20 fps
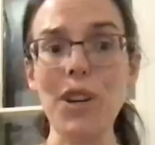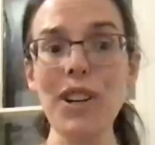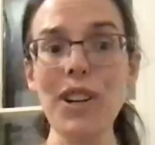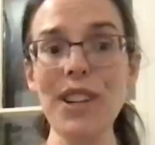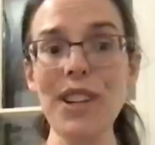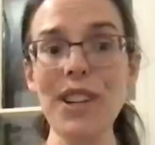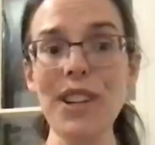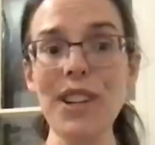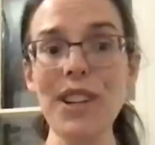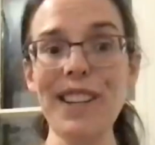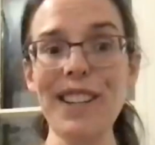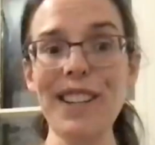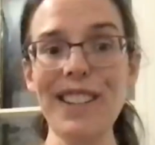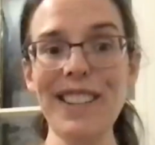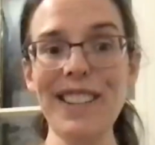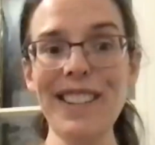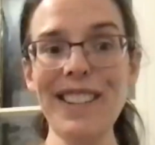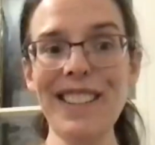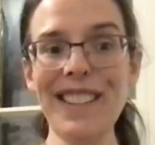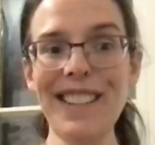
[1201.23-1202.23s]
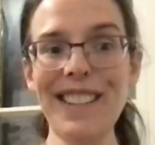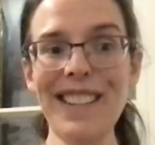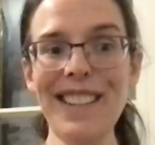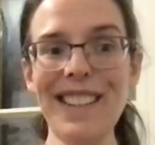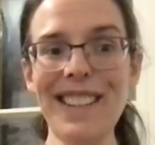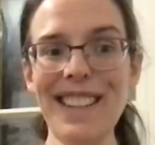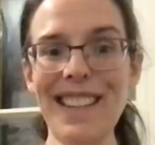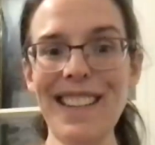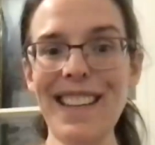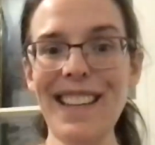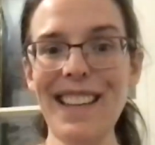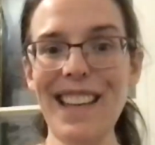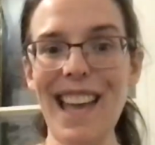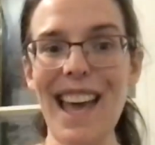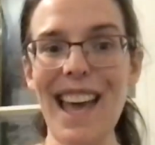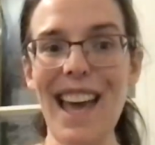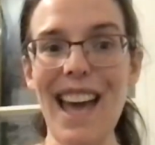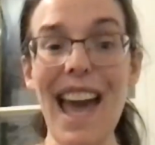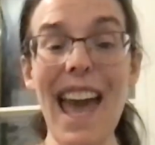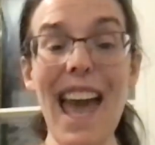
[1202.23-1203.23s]
work,
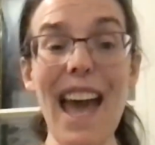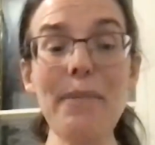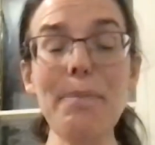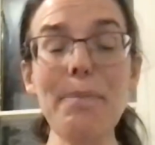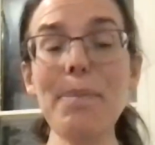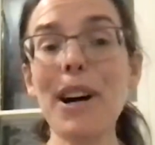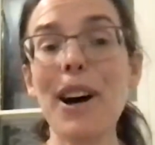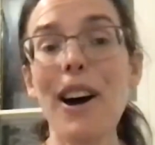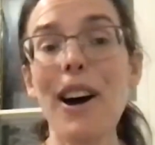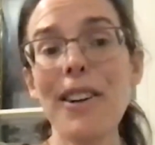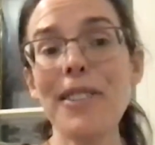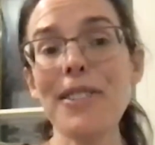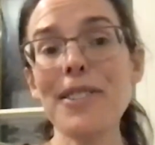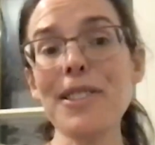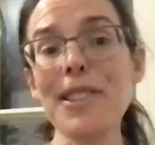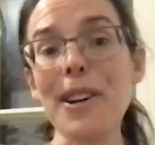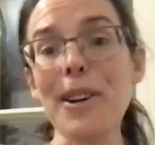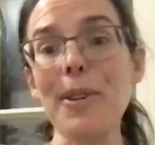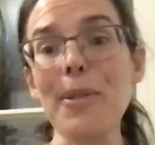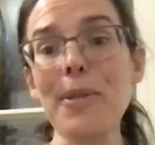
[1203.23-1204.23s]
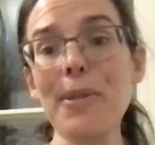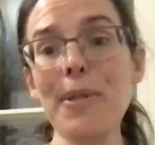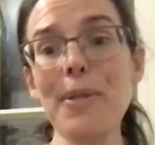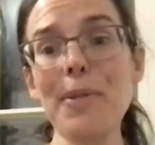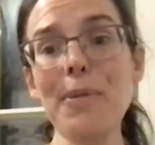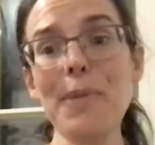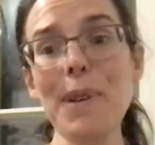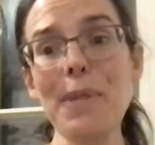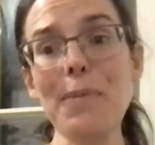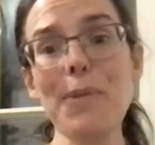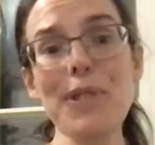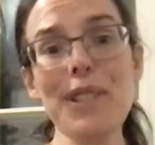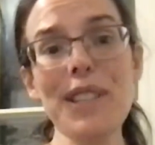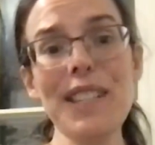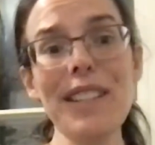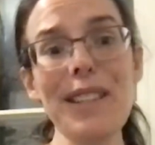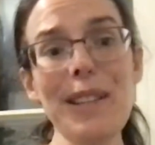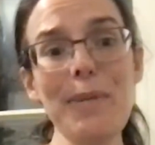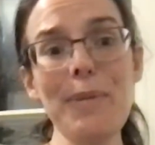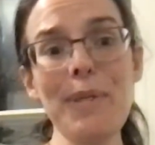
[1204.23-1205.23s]
But also when we're
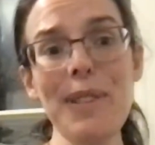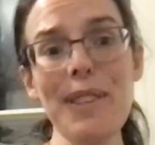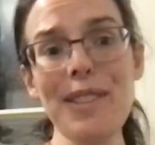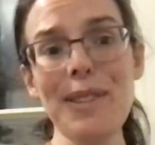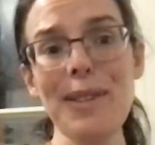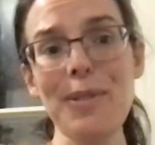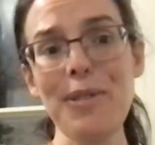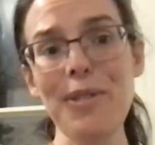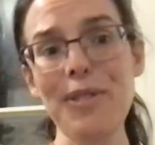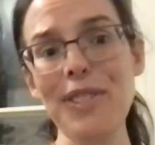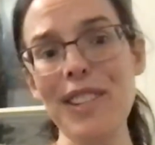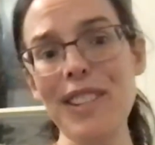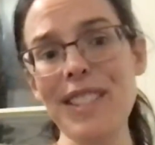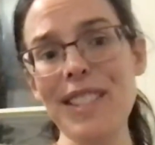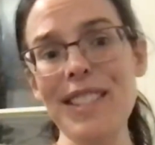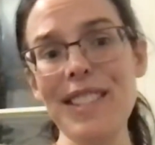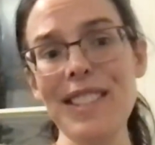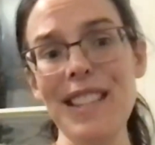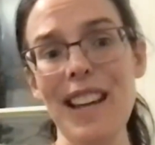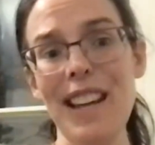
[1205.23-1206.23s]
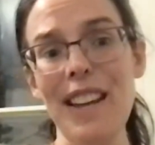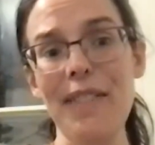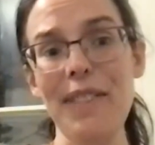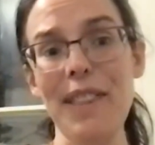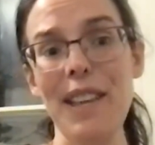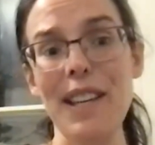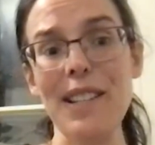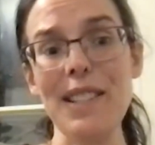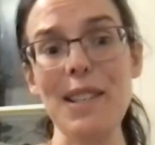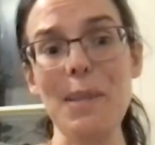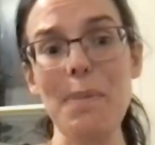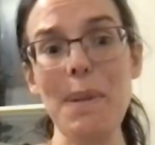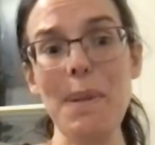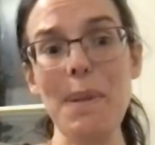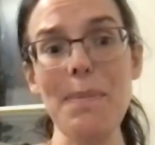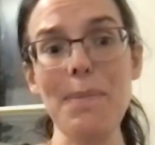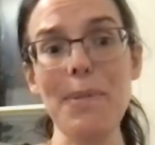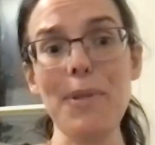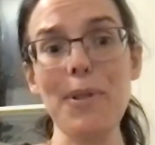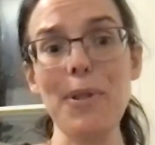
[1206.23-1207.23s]
dealing with the social justice side of things, the
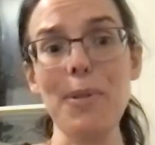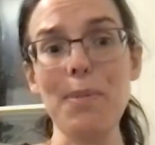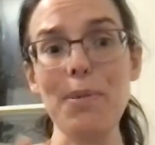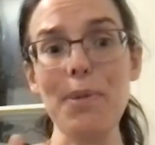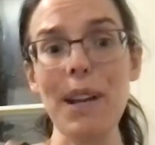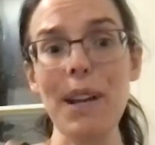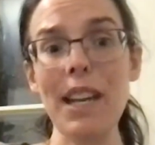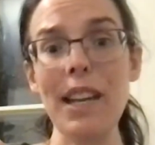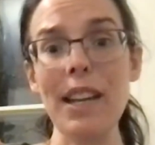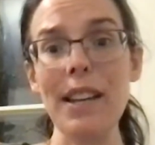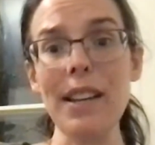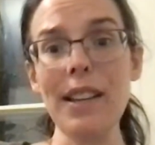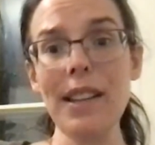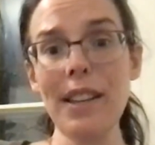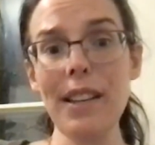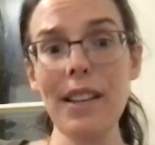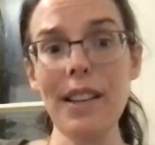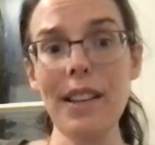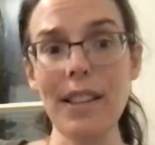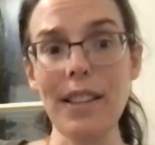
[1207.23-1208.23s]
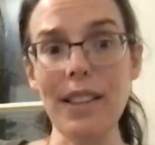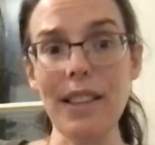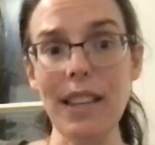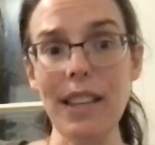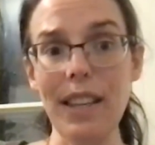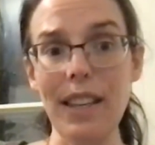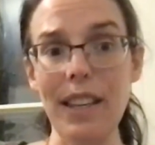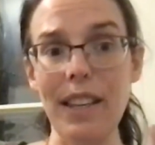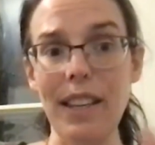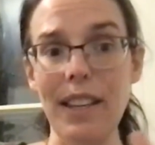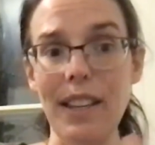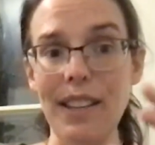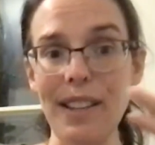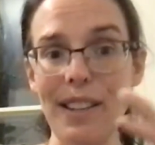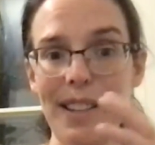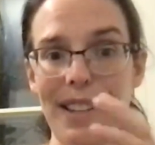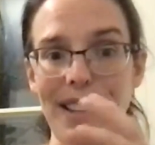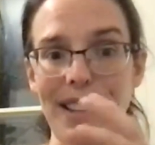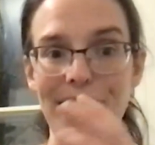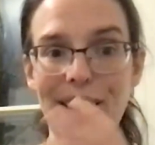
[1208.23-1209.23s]
people who bring the
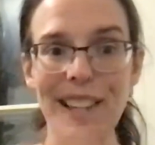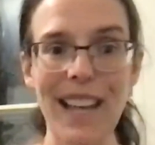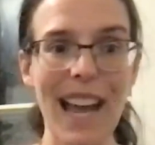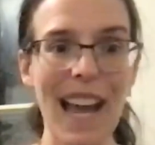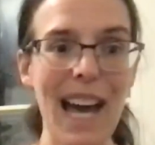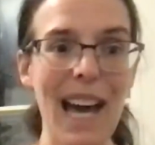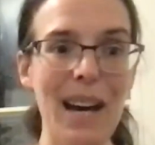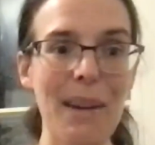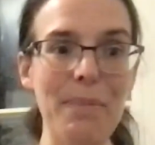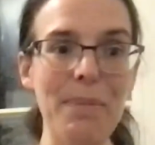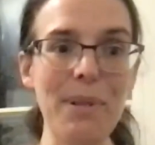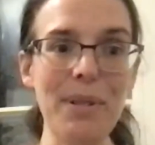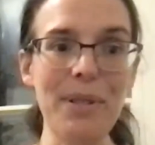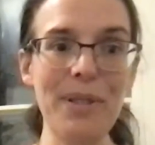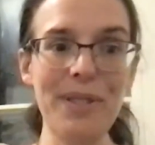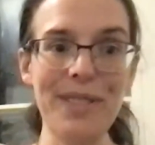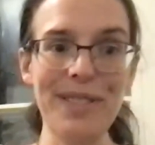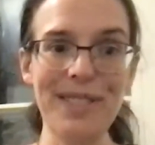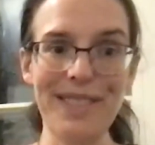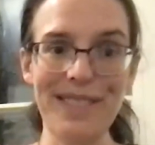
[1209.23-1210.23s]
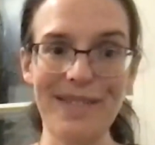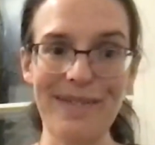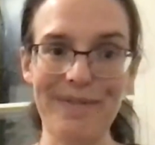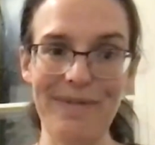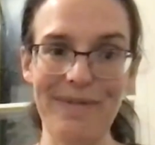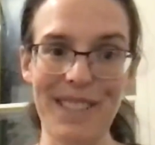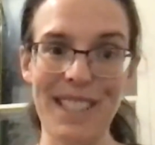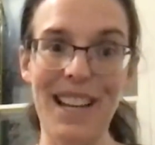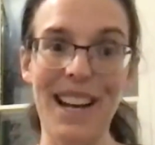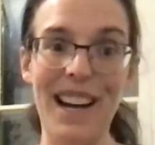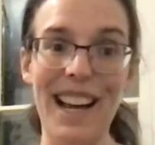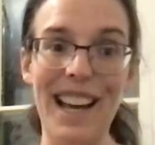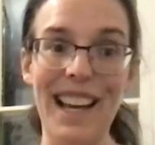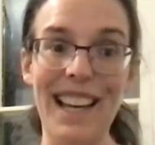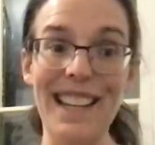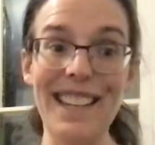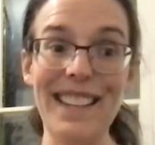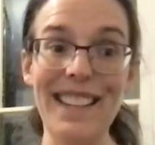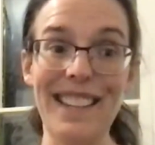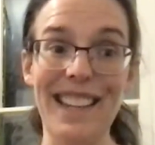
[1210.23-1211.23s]
lab
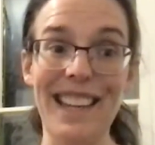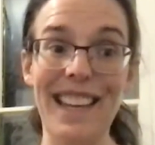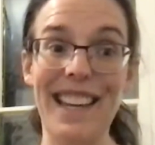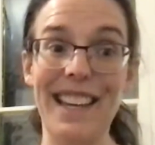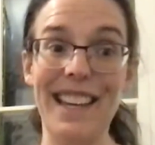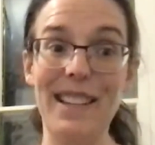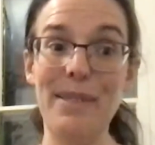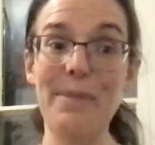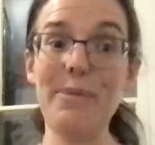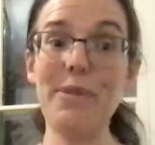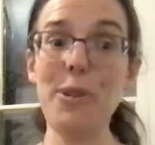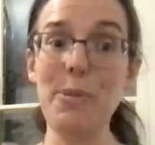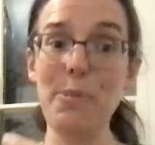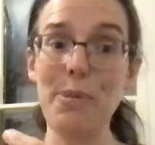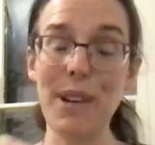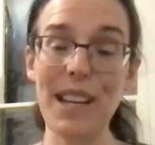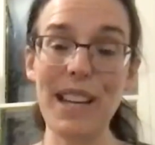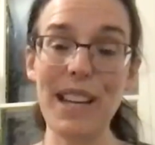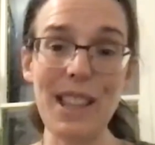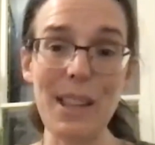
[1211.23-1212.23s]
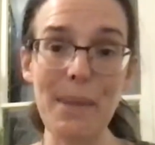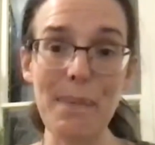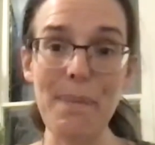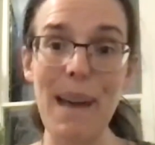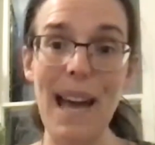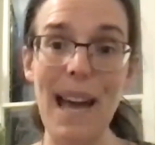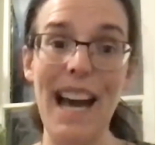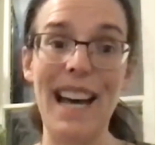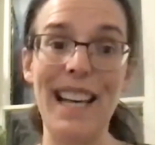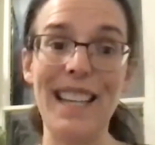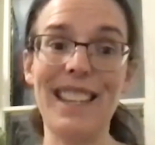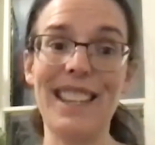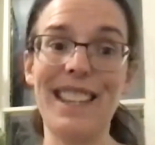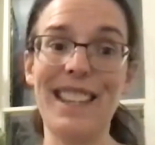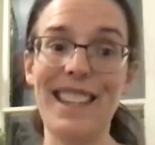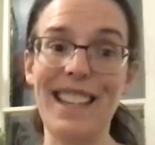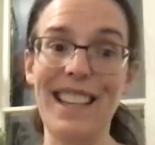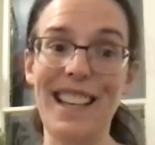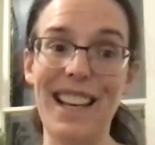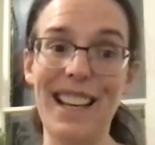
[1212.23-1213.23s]
side in, who bring in the math
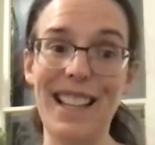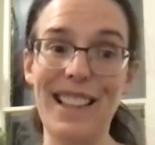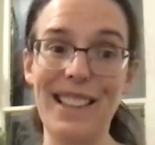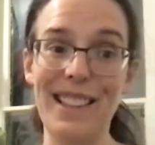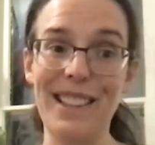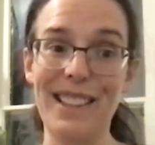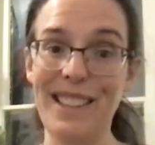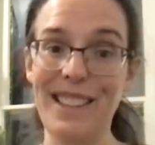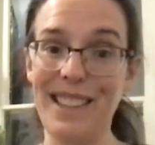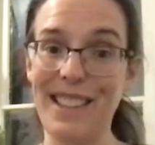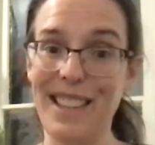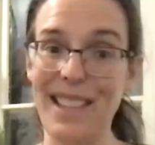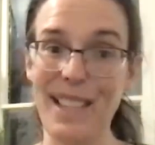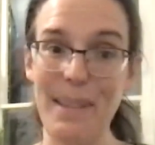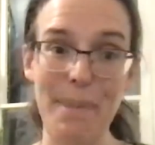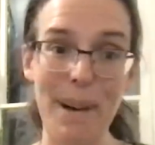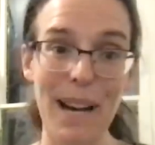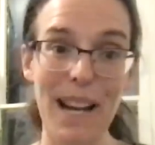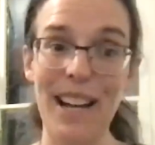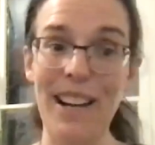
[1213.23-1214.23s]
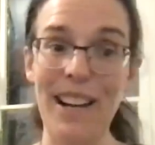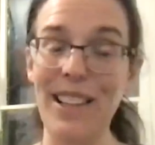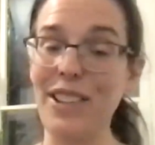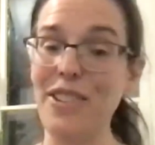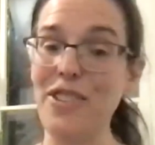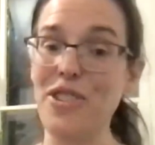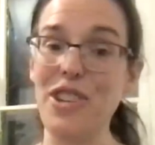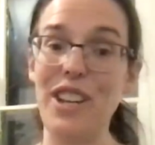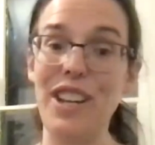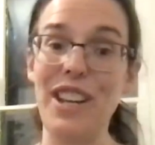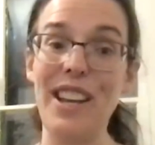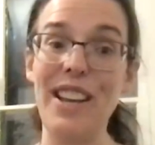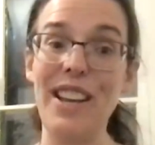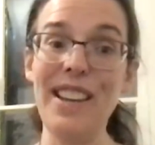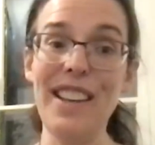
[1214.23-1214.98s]
and the biology,